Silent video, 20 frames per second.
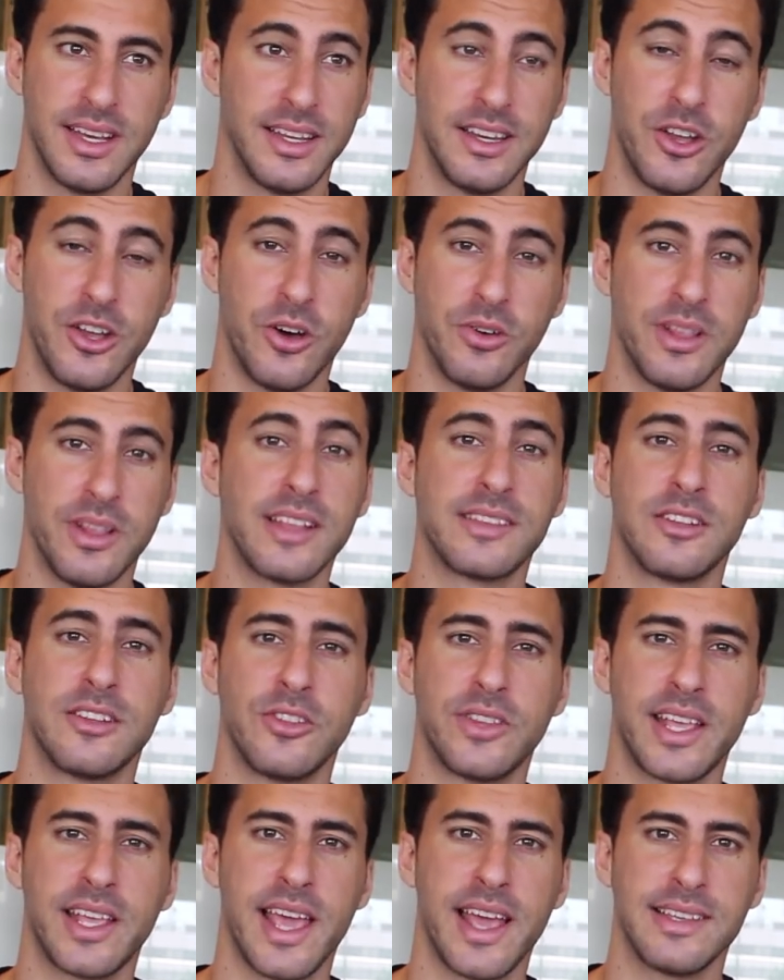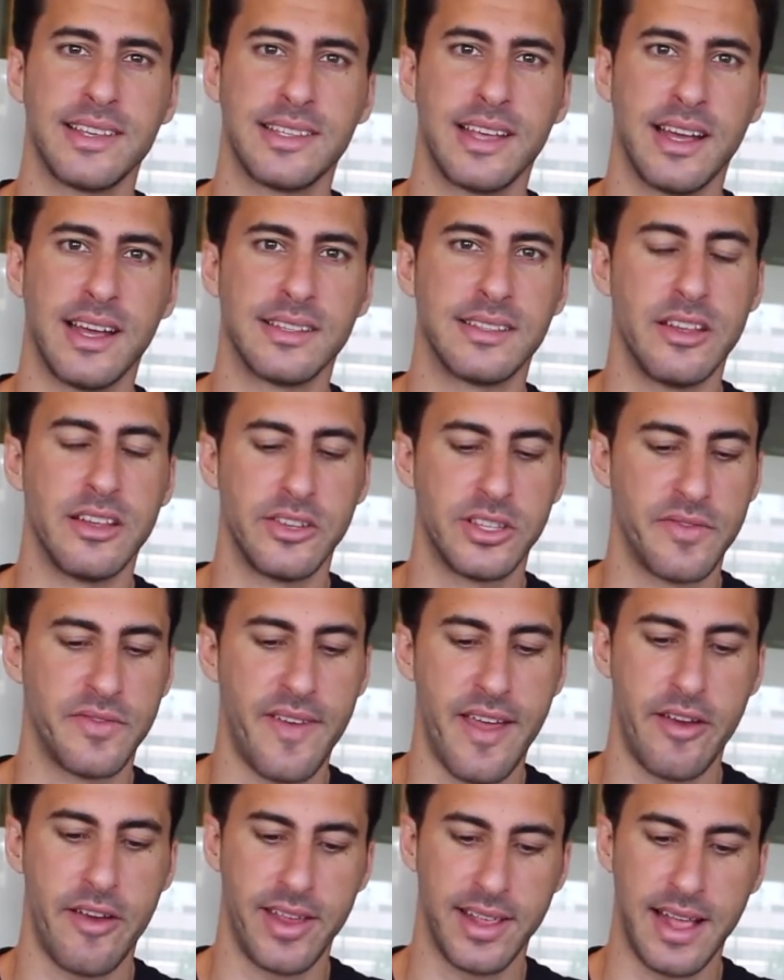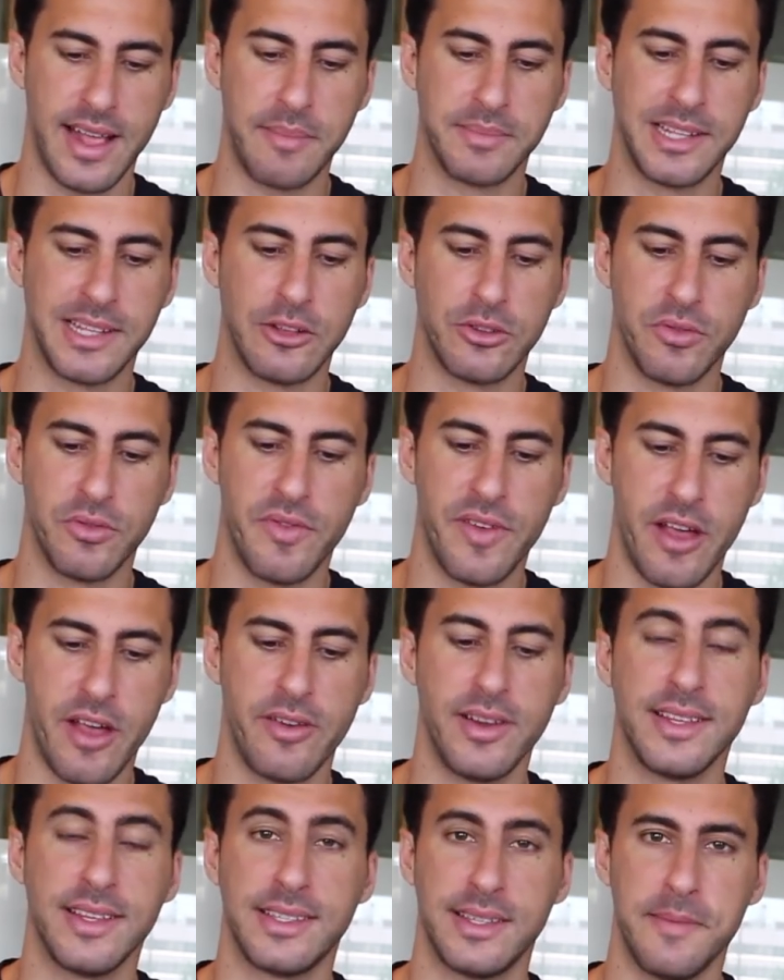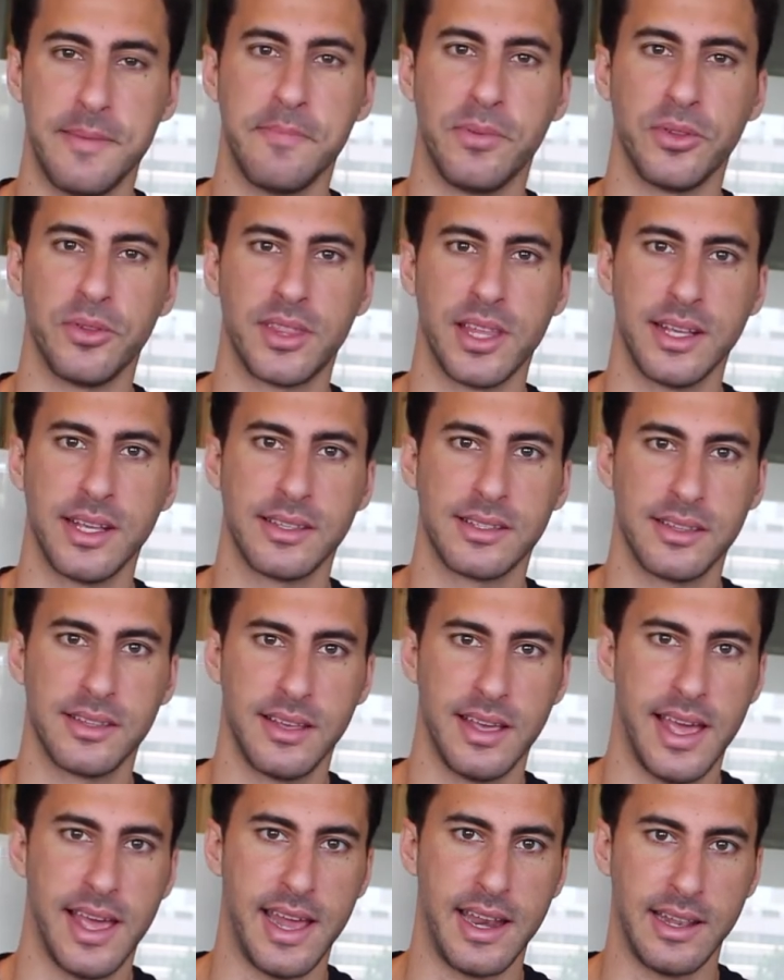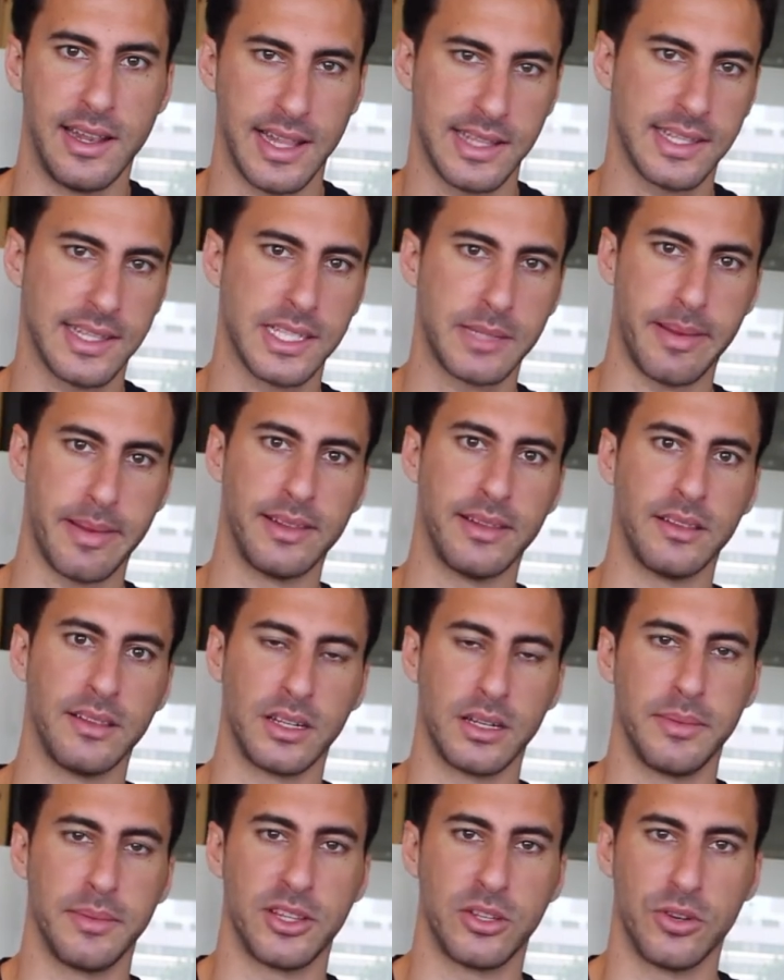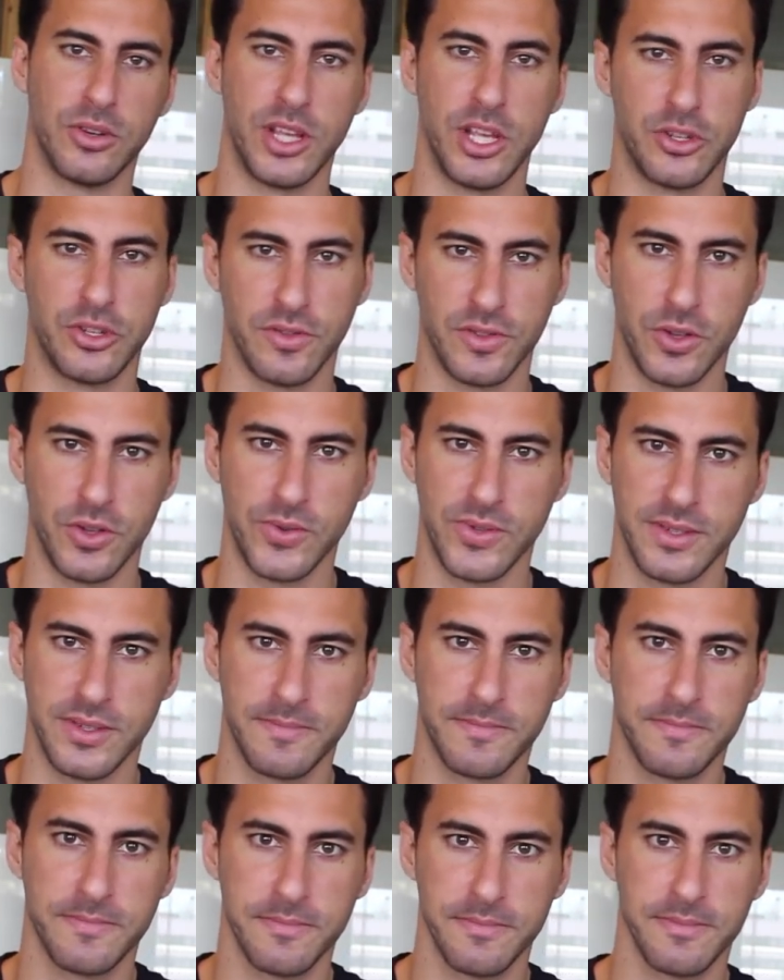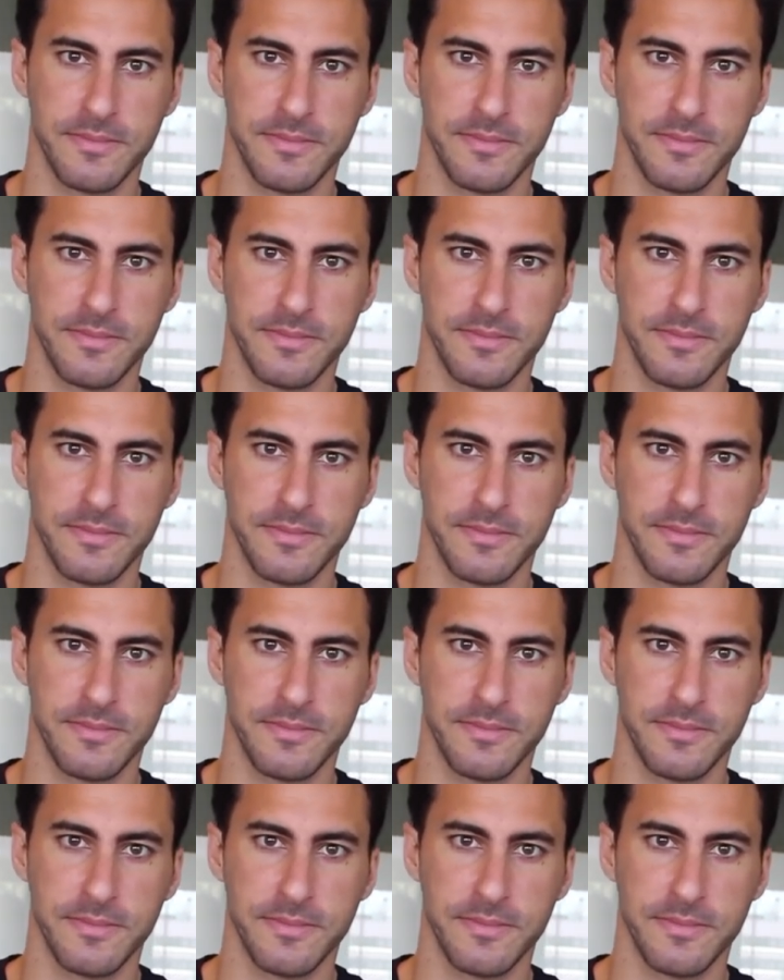No, that's not the case, guys. There's very comes down to very simple things, and let's expand a little bit on each of those.